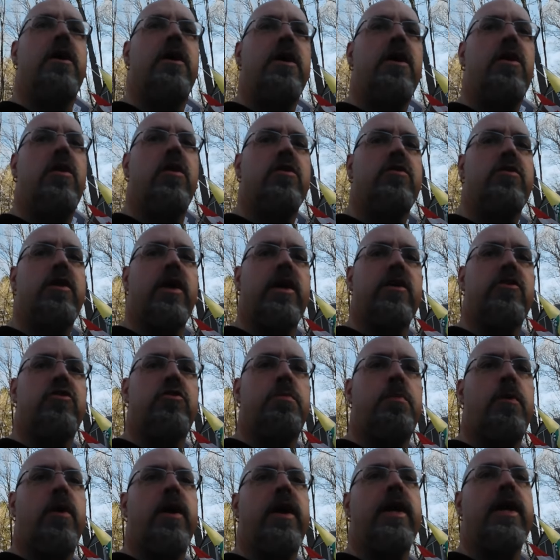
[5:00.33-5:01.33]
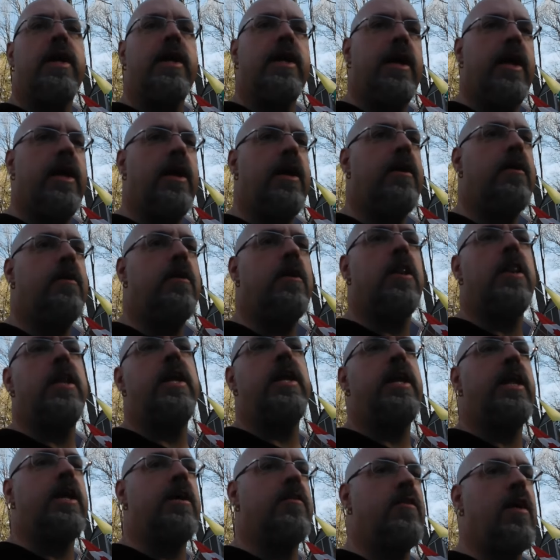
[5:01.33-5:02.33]
you know, it's like a spring
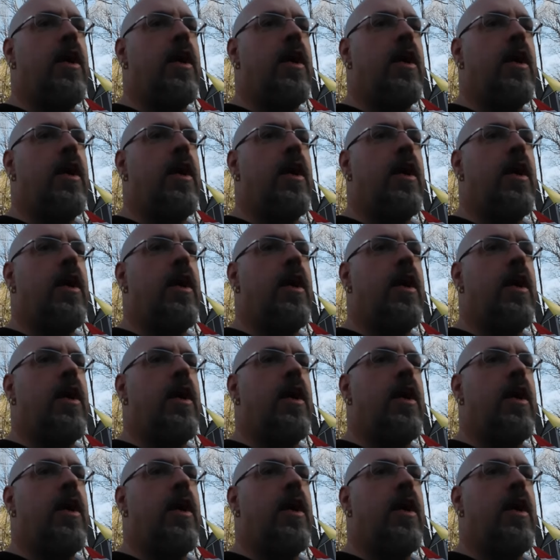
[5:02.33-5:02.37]
cleaning of